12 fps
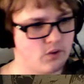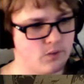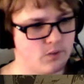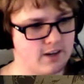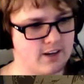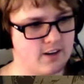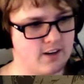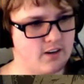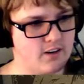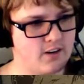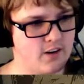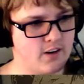got
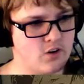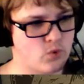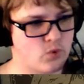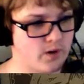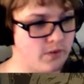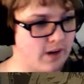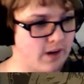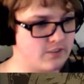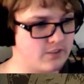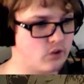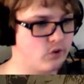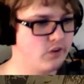another 25 gold.